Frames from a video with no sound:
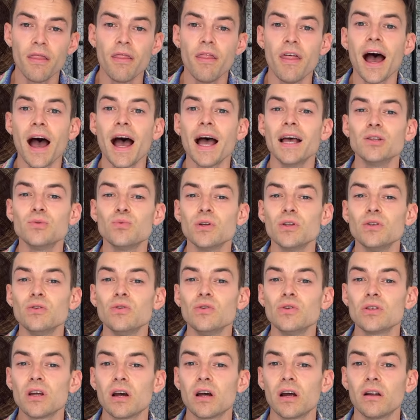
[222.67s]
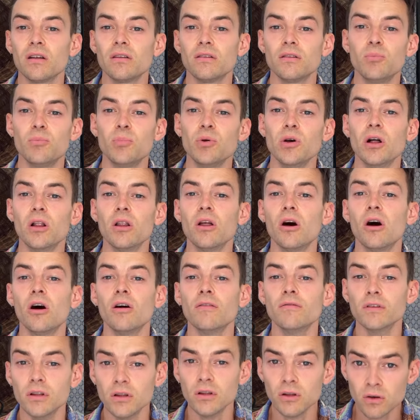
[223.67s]
that is when you start to put a lot
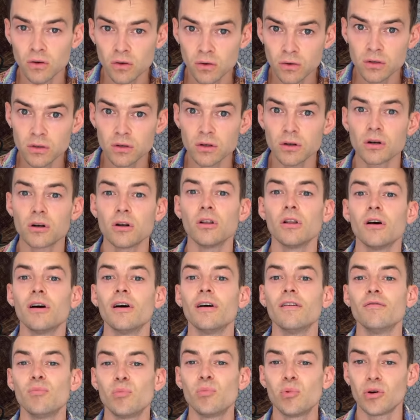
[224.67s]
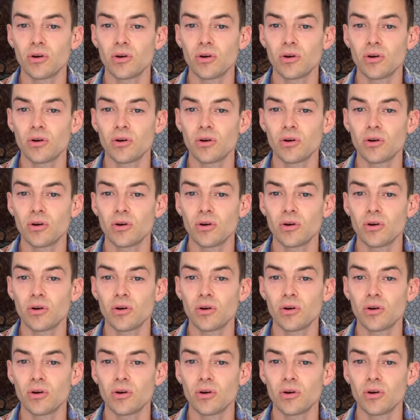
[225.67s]
of load or a lot of